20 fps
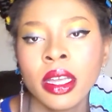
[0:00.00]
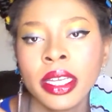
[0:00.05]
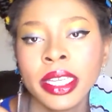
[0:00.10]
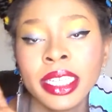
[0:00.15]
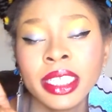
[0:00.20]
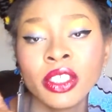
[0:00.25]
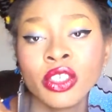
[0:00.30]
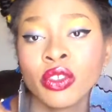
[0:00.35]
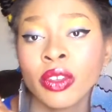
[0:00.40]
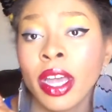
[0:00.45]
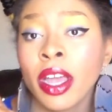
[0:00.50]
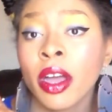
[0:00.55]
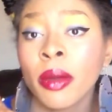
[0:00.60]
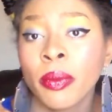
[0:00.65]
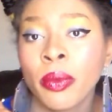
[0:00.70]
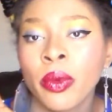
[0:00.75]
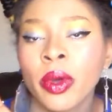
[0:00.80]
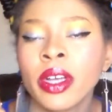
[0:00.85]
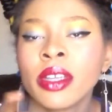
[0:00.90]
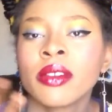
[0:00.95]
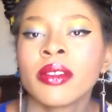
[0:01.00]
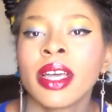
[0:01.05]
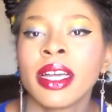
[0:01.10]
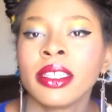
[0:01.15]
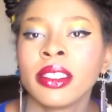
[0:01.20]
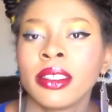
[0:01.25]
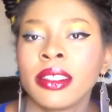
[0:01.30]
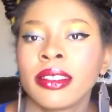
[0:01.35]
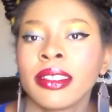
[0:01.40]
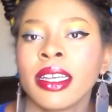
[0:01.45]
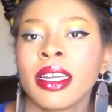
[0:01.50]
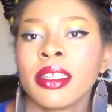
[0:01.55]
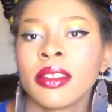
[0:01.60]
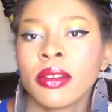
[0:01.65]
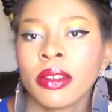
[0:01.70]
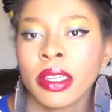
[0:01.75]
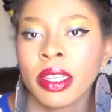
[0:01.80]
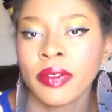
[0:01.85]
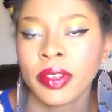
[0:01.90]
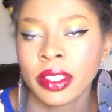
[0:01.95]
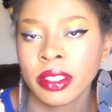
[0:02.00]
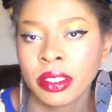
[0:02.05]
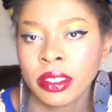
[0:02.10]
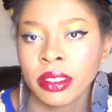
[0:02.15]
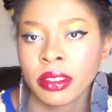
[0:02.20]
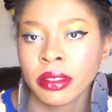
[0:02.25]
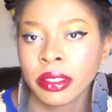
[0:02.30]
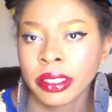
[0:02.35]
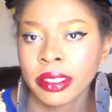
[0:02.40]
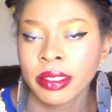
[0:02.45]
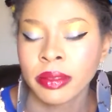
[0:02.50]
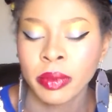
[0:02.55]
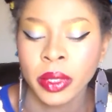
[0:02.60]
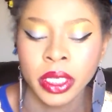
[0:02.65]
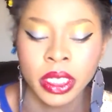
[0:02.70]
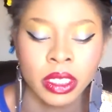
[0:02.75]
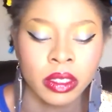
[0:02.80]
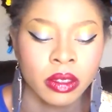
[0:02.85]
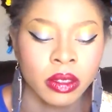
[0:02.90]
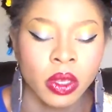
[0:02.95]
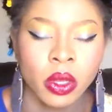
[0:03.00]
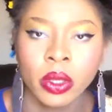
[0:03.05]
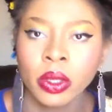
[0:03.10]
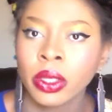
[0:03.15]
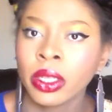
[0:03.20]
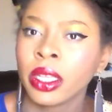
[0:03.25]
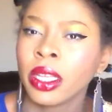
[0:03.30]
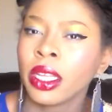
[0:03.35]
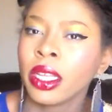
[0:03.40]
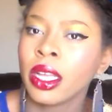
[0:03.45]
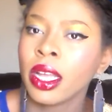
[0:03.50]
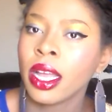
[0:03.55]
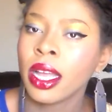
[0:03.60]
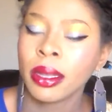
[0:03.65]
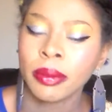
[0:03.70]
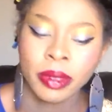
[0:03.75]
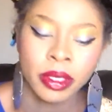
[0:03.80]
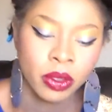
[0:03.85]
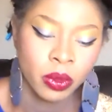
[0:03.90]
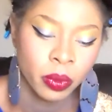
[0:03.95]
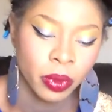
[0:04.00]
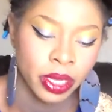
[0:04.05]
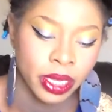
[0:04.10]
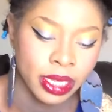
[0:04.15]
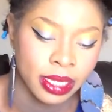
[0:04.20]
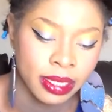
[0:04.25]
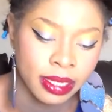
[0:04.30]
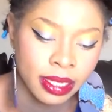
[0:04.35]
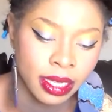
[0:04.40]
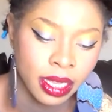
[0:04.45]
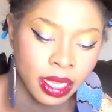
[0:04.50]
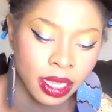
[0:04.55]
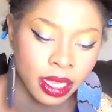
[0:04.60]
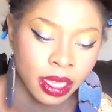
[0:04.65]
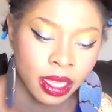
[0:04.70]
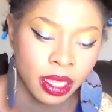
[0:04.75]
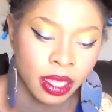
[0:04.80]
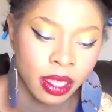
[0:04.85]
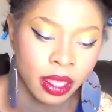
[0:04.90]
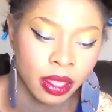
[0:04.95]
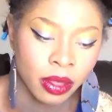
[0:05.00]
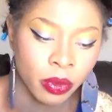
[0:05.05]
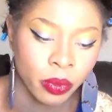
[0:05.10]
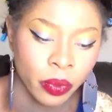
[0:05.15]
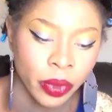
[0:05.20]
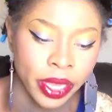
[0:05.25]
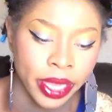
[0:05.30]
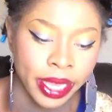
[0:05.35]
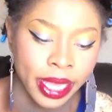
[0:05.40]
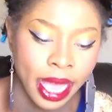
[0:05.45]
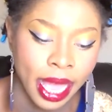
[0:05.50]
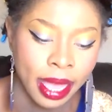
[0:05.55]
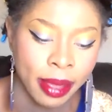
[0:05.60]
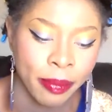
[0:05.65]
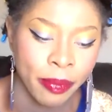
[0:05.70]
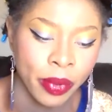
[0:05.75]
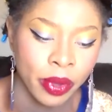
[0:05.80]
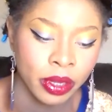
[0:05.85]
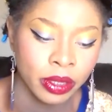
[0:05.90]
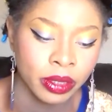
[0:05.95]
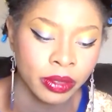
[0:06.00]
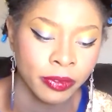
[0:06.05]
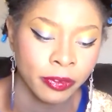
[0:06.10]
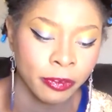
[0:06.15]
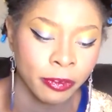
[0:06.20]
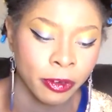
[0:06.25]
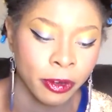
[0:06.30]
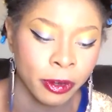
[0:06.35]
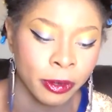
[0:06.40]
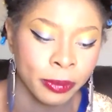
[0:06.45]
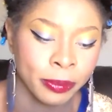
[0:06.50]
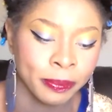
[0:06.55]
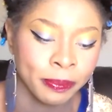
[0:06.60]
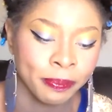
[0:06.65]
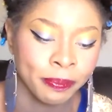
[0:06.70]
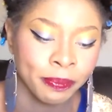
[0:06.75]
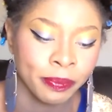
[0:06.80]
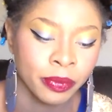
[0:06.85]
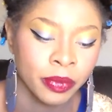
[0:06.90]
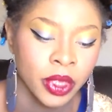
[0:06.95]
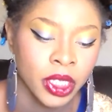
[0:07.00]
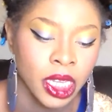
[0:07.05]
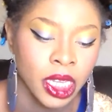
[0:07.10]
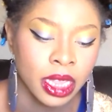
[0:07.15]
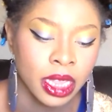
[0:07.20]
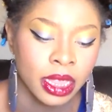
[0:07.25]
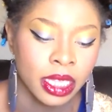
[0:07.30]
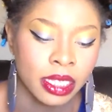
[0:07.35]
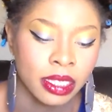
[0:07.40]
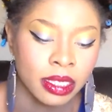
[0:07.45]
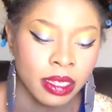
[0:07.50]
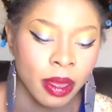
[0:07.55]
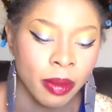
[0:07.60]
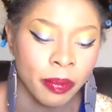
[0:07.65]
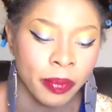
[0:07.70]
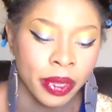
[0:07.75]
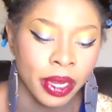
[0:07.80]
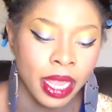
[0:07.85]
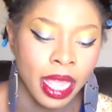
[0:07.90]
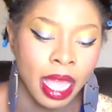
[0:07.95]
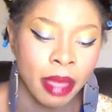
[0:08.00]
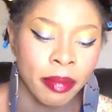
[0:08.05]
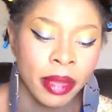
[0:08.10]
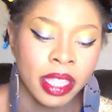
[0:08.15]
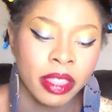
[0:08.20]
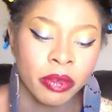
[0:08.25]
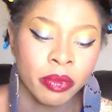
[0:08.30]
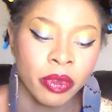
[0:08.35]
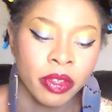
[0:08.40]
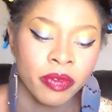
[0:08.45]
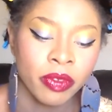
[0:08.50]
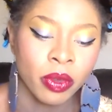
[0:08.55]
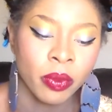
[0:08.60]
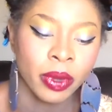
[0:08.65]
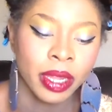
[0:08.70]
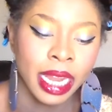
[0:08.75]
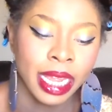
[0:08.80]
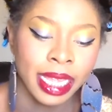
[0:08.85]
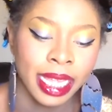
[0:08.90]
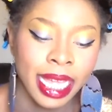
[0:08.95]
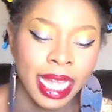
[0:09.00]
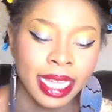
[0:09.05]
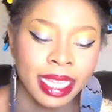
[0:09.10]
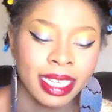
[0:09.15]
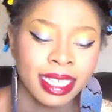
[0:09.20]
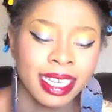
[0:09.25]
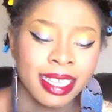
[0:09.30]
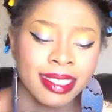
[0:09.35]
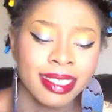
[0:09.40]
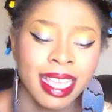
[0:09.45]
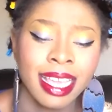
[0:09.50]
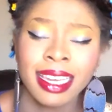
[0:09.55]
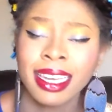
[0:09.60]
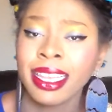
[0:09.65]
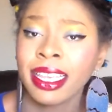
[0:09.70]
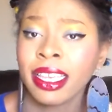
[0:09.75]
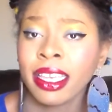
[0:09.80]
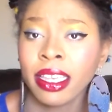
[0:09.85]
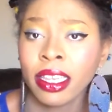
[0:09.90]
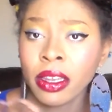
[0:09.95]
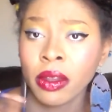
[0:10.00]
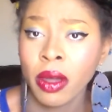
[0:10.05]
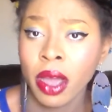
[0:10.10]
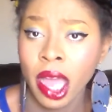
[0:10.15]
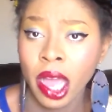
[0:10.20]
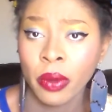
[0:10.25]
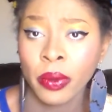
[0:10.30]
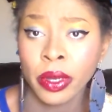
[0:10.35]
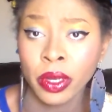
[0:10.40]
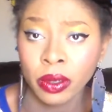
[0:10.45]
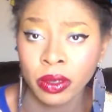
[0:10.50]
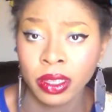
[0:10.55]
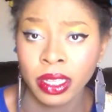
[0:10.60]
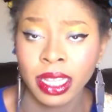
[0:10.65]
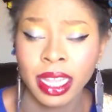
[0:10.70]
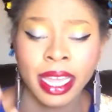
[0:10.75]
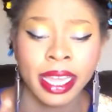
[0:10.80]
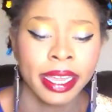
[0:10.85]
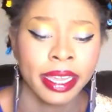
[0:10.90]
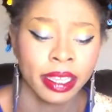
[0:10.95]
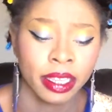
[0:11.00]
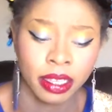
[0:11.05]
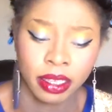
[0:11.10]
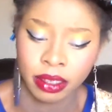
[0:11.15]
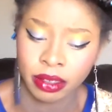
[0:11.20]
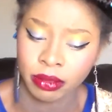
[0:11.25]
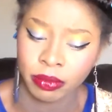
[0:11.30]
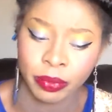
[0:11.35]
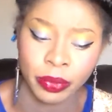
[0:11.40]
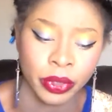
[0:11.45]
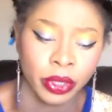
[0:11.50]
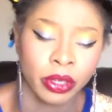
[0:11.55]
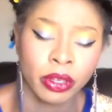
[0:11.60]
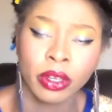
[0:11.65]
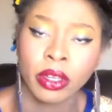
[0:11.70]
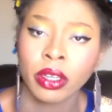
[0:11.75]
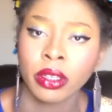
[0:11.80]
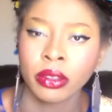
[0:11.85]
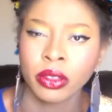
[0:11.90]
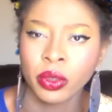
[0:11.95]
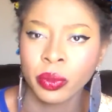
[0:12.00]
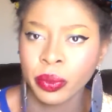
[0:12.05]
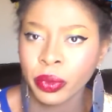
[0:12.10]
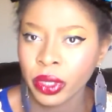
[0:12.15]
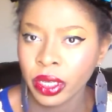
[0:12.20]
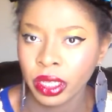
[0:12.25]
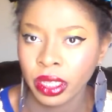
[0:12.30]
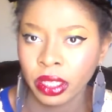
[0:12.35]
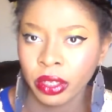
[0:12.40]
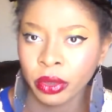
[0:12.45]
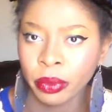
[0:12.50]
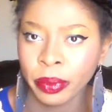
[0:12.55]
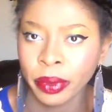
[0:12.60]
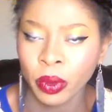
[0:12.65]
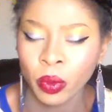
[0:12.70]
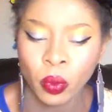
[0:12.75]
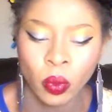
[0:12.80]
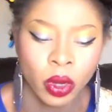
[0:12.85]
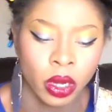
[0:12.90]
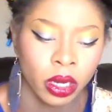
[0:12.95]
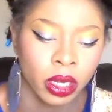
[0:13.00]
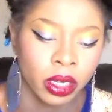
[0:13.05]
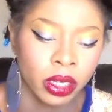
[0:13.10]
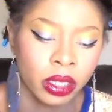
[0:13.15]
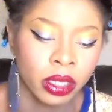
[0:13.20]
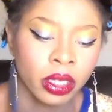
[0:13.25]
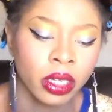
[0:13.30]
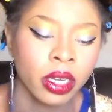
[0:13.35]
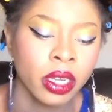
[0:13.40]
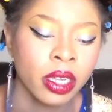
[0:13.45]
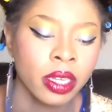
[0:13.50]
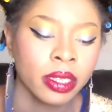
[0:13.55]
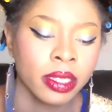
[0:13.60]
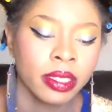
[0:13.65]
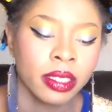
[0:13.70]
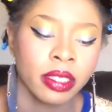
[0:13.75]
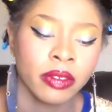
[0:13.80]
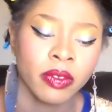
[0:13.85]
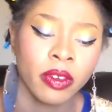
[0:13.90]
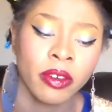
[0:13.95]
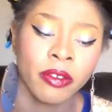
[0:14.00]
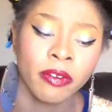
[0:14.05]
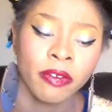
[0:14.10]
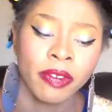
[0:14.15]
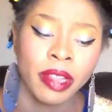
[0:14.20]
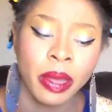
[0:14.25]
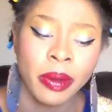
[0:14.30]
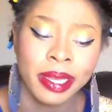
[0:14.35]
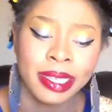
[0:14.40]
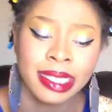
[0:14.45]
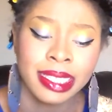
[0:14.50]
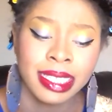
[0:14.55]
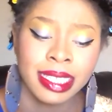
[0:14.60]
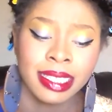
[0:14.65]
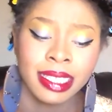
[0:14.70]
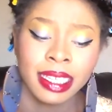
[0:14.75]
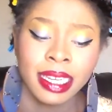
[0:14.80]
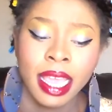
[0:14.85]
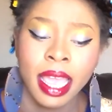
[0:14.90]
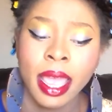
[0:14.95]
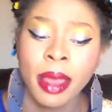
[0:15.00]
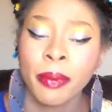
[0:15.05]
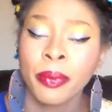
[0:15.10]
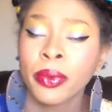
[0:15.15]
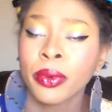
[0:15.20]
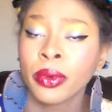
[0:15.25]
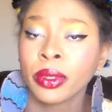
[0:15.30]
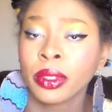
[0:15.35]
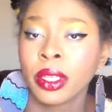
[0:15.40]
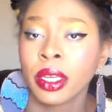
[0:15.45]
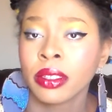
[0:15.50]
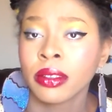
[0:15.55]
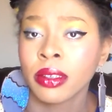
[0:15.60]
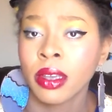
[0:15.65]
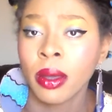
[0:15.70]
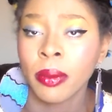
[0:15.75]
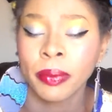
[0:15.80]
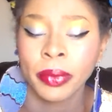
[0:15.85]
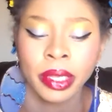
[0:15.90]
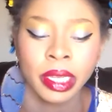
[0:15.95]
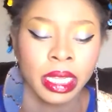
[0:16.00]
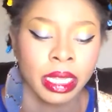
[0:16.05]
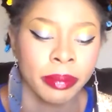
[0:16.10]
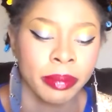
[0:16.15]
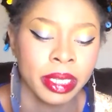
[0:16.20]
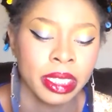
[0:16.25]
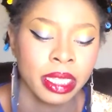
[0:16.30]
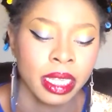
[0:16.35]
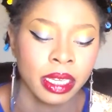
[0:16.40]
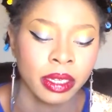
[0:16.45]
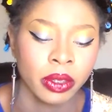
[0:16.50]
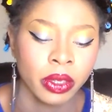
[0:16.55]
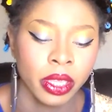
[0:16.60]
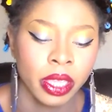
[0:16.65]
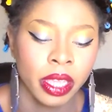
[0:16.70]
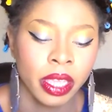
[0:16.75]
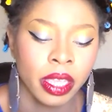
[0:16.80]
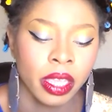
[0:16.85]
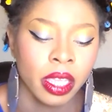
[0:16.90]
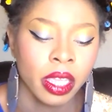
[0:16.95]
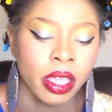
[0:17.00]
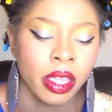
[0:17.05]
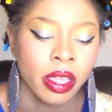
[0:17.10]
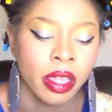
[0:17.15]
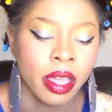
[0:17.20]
It didn't dry up well, so I decided to leave it till this morning. So this wig is the wig I bought from this company. I made the review when I got it, exactly, you know, how it looked like, put it on, spray a little bit water. This is from Flower Season Hair Products Company Limited, okay?